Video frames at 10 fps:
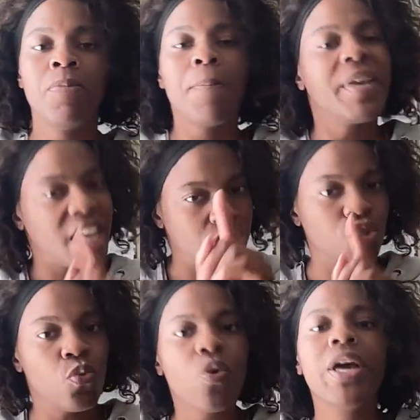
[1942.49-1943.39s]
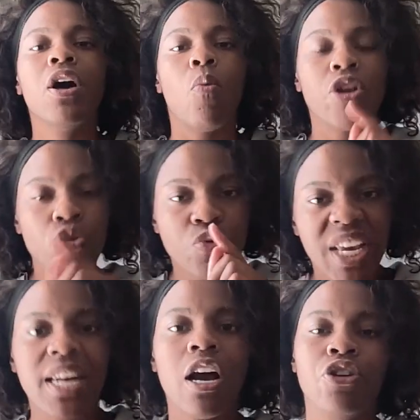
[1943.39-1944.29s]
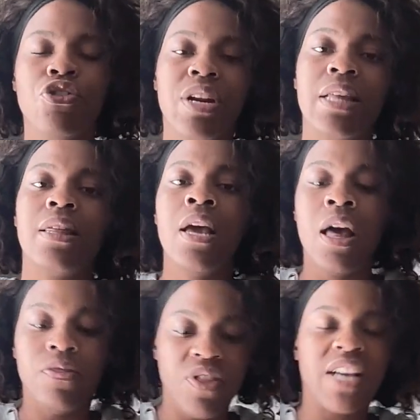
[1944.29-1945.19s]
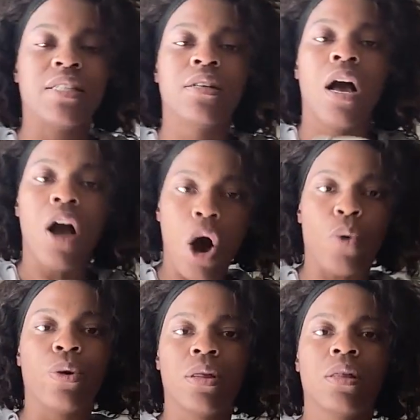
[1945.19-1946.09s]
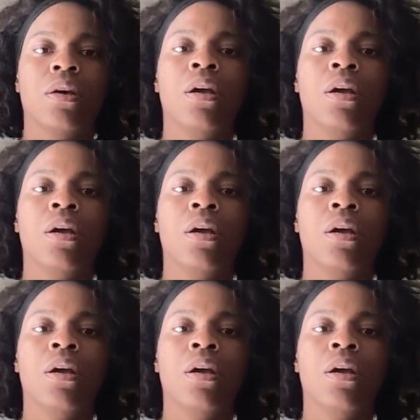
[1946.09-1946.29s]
Because you will when you get underneath this oath.